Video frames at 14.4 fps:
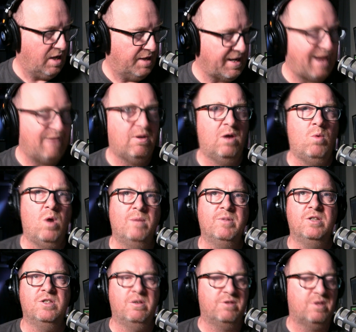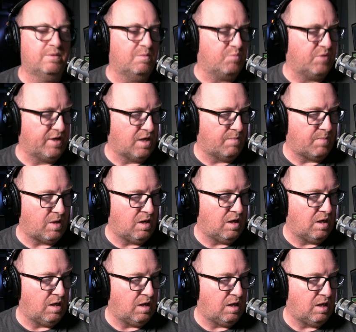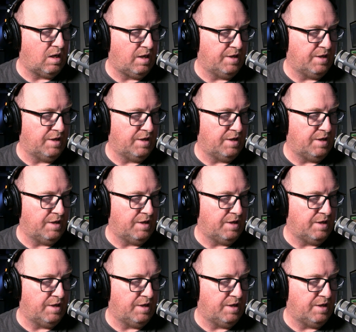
now uh, what I'm going to do is I'm going to bring up uh, an